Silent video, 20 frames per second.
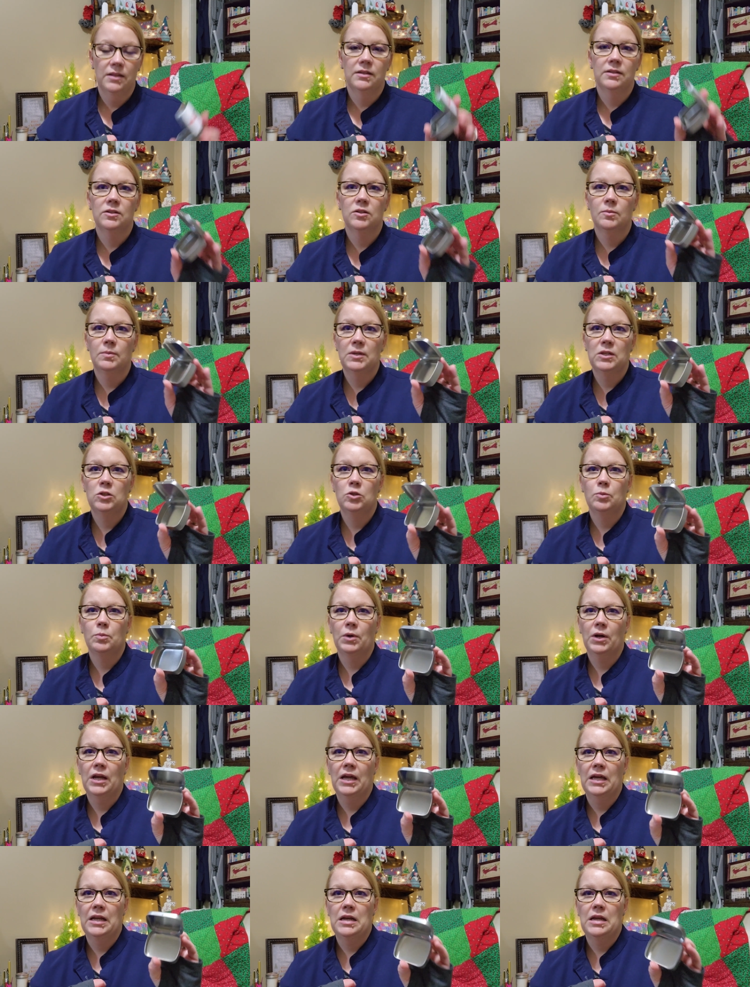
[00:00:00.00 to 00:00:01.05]
This will be super
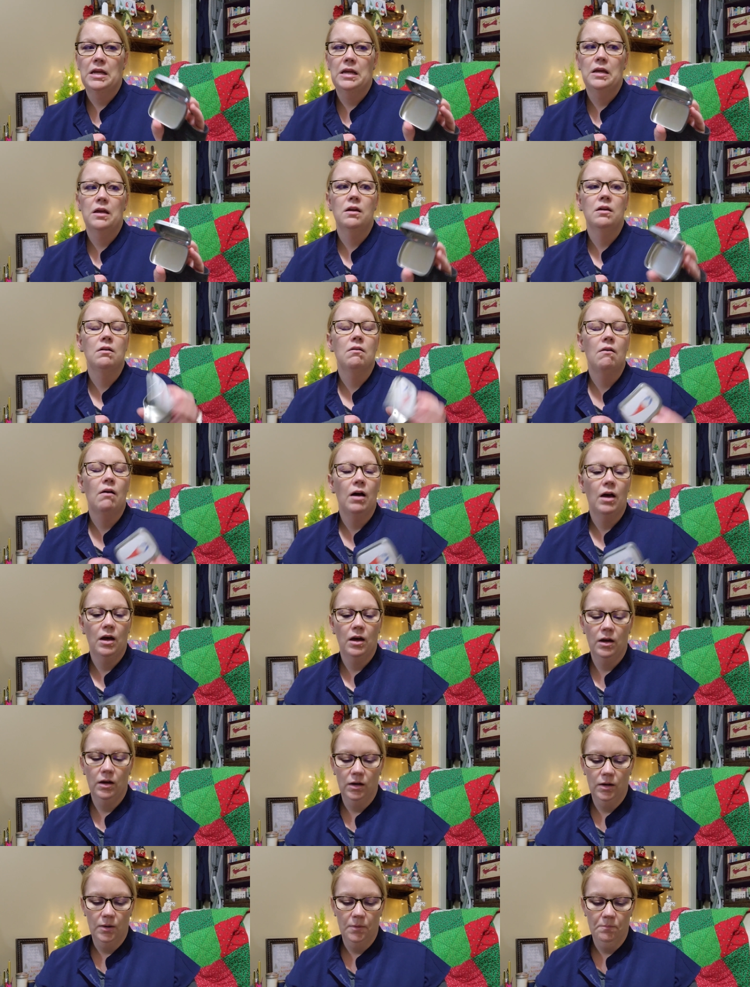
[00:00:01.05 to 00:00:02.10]
handy
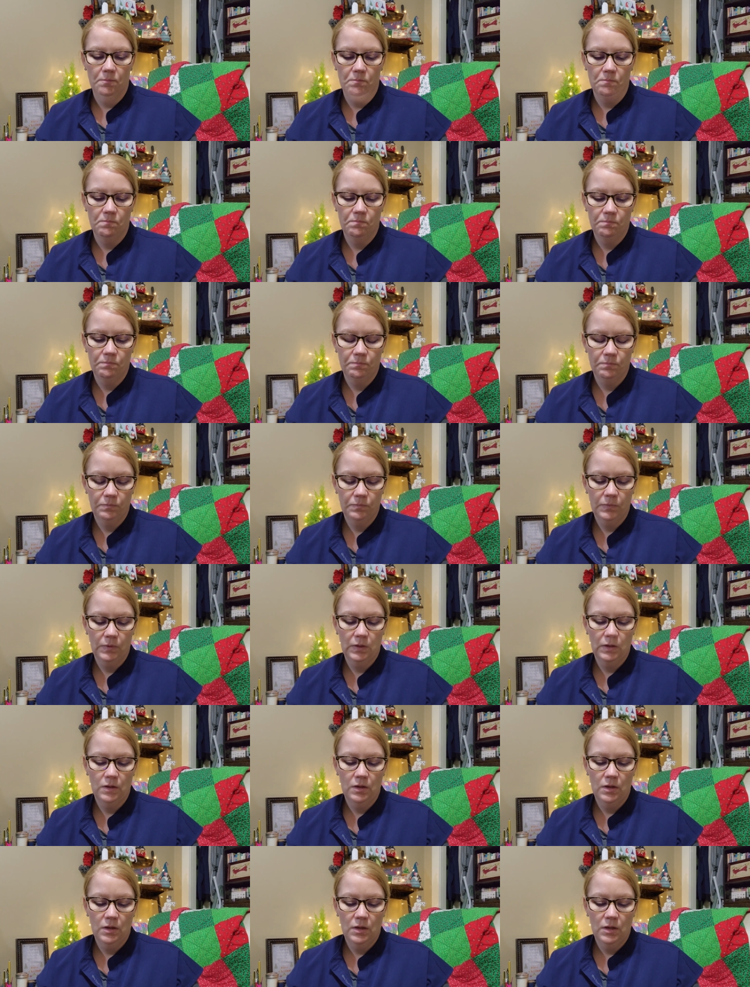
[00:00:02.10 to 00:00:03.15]

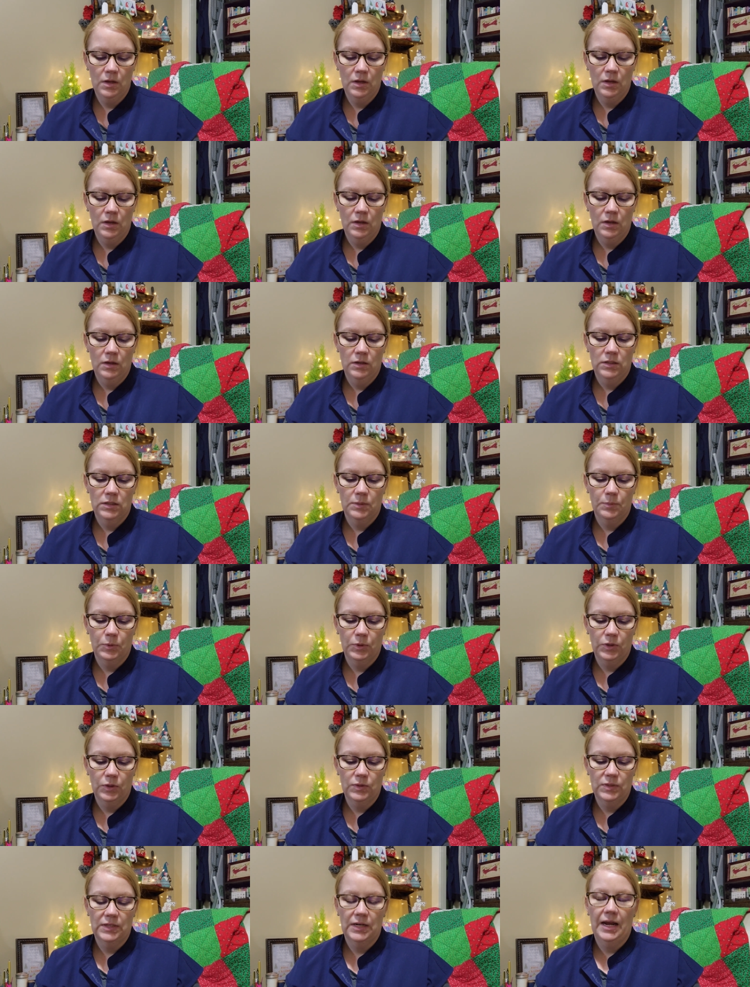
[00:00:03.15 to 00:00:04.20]
to put
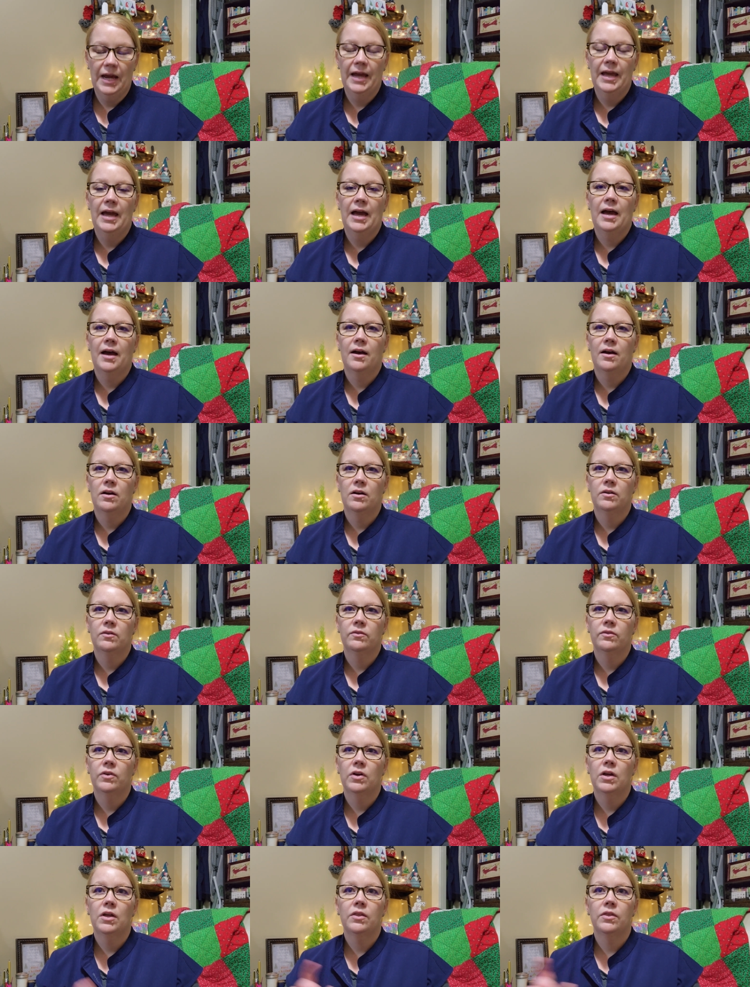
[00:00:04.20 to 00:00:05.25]
those in. I have
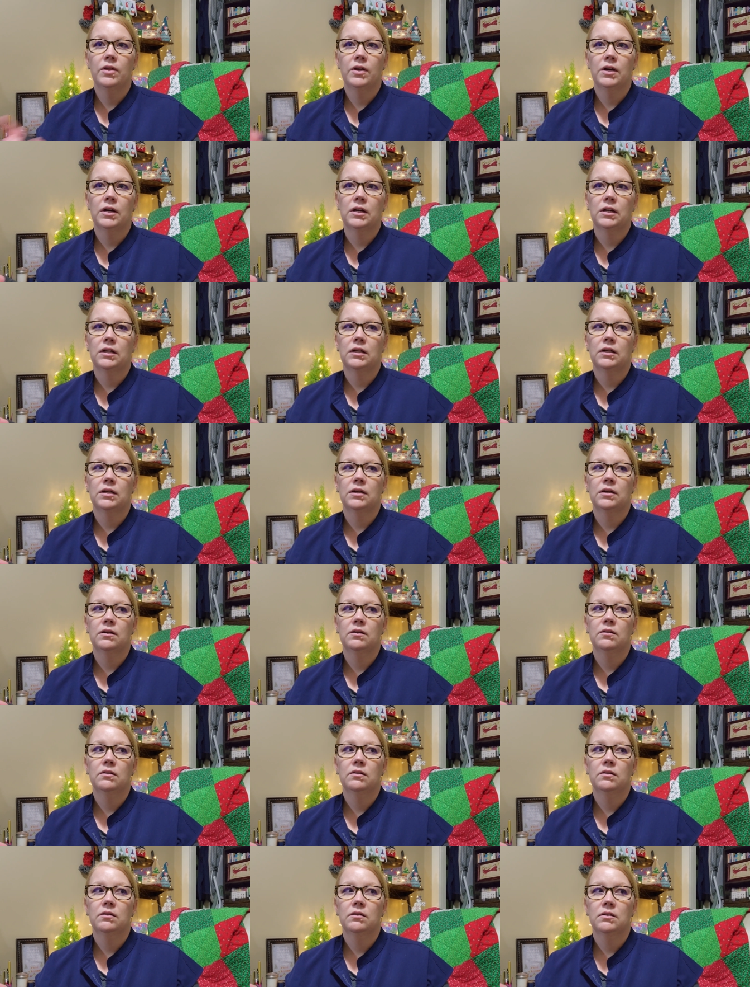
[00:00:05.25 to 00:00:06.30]
the
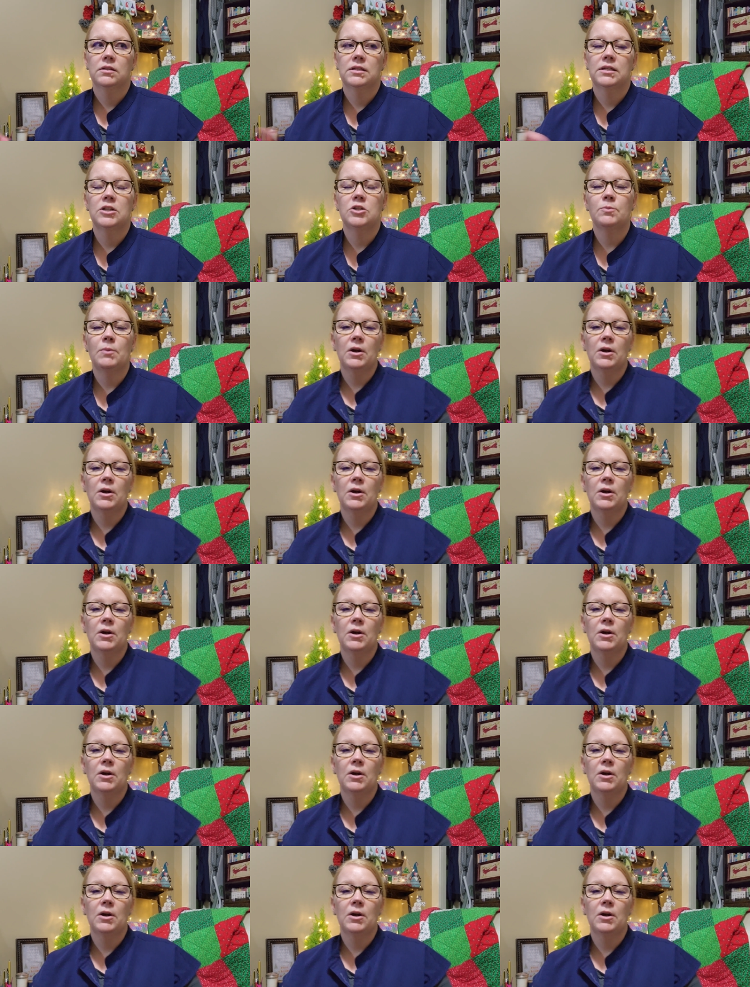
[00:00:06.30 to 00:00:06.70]
stitch